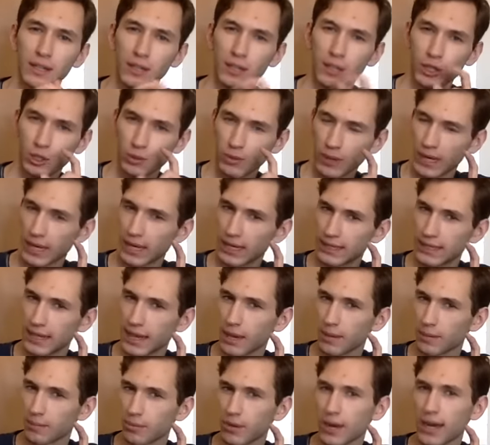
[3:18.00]
shrink it
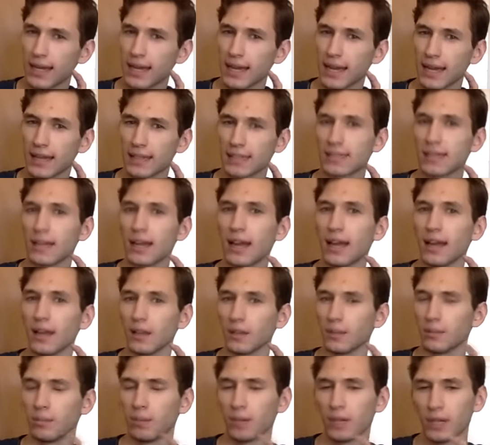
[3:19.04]
down Brainiac style
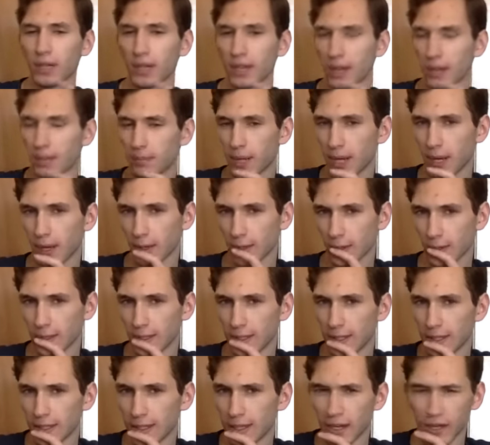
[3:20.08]
and put it in a bottle,
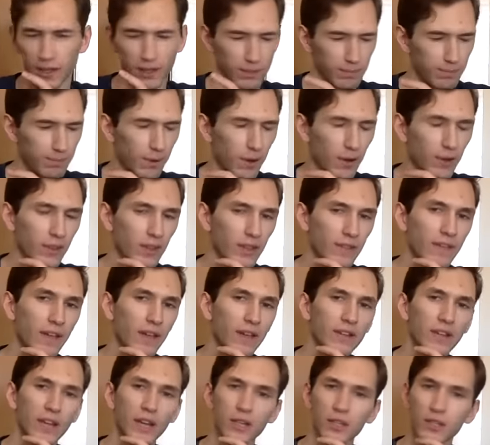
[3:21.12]
and then burn the
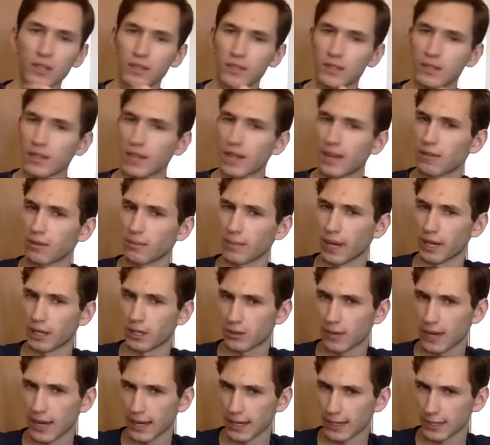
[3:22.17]
foundations to cover my
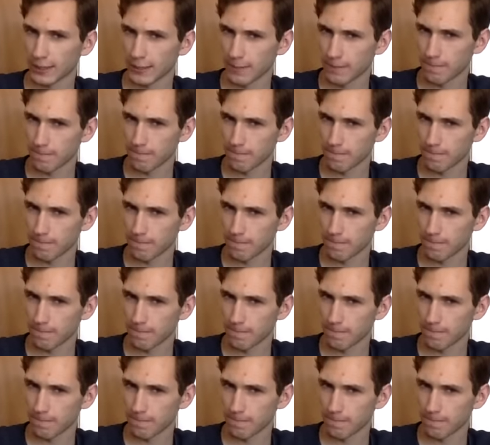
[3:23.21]
tracks.